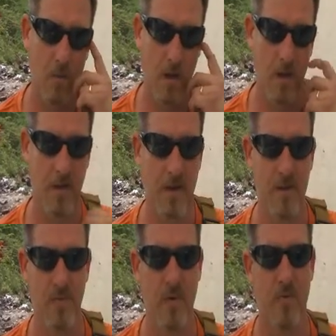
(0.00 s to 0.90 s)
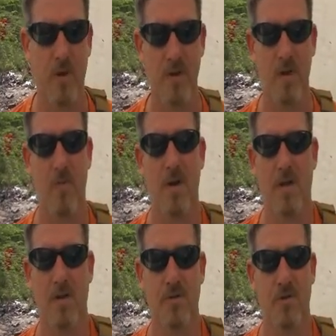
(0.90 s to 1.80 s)
Well, as we've worked our way
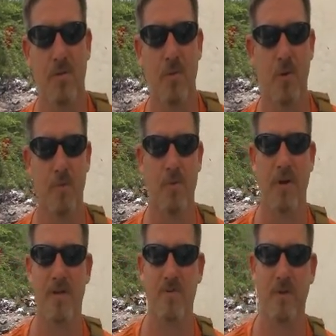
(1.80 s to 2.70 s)
closer to Port-au-Prince,